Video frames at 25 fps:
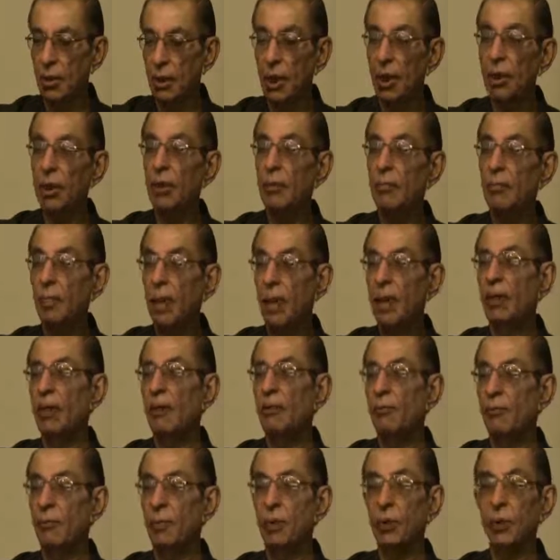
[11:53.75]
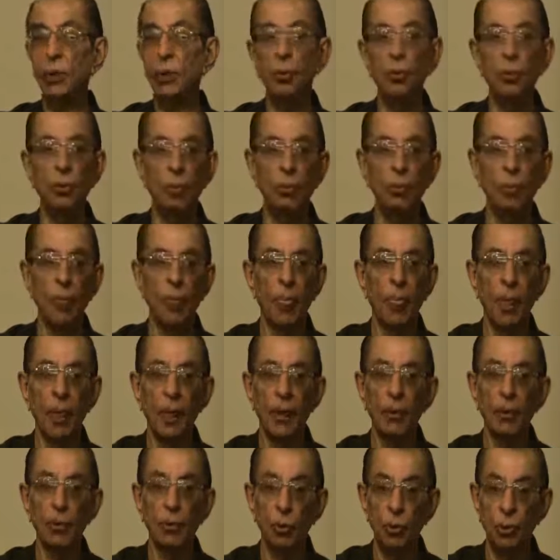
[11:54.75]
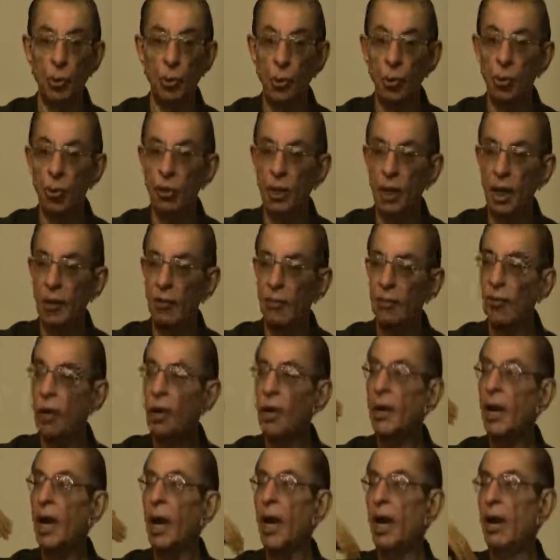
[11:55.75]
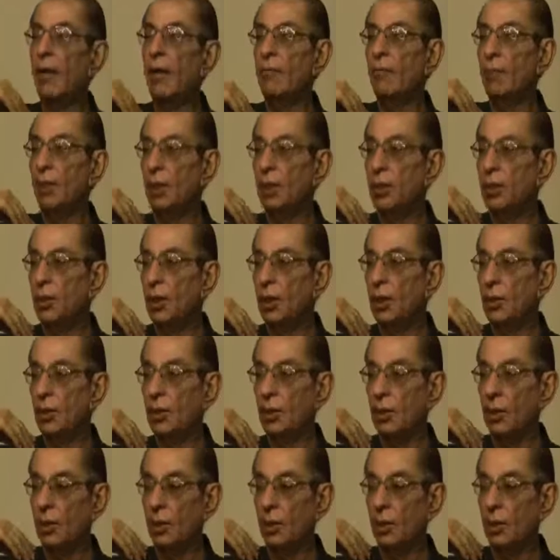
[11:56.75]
it is better for you to know that what I am eating.